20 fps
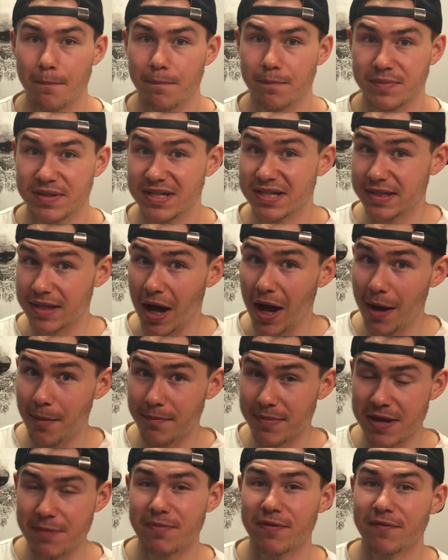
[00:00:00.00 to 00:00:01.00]
stop
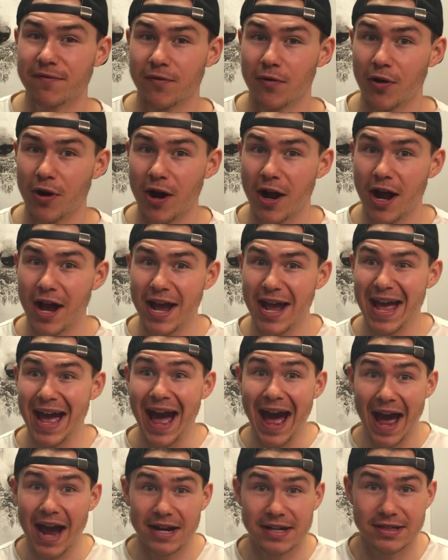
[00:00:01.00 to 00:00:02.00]
me before I
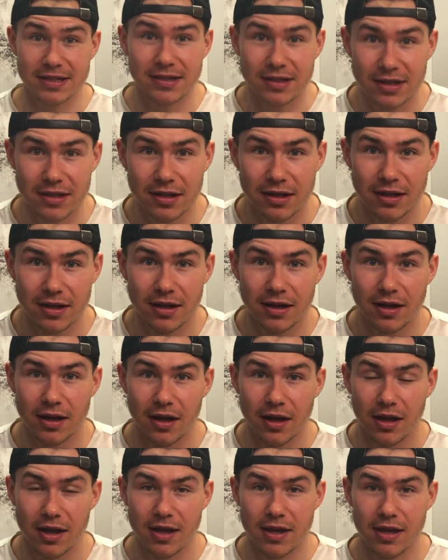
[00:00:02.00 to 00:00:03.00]
act
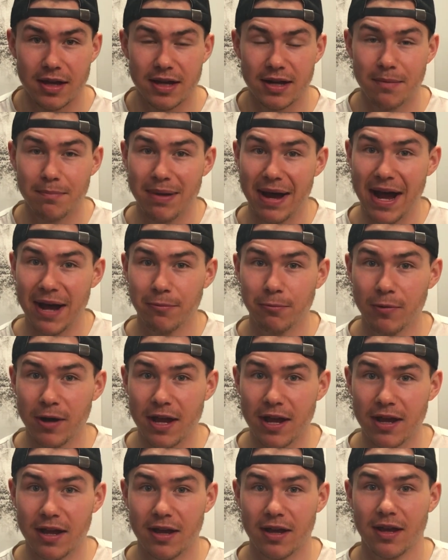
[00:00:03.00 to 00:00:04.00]
in a bad
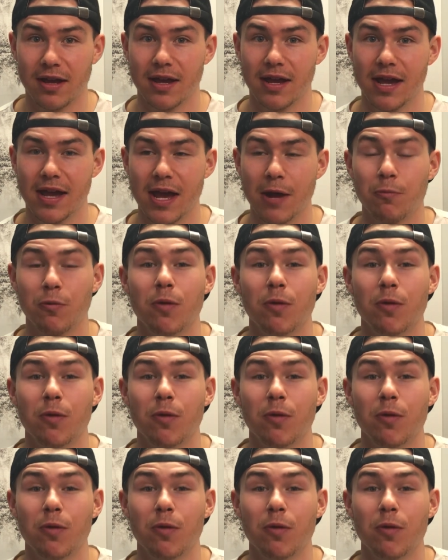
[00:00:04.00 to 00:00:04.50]
way and